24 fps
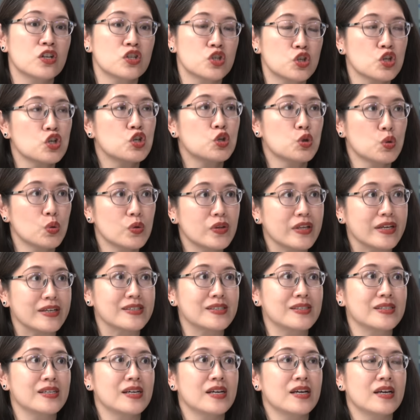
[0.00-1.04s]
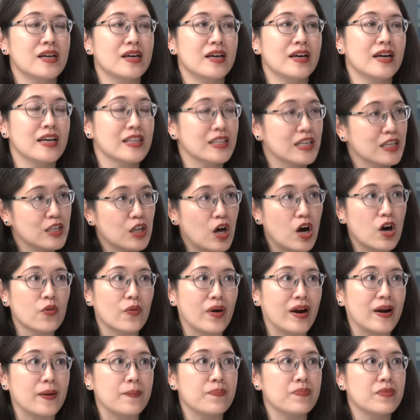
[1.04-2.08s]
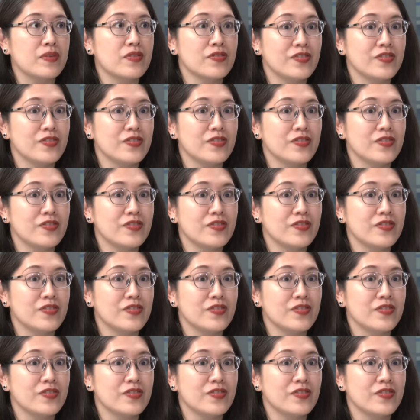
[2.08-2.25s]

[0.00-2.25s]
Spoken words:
to do this in the long run.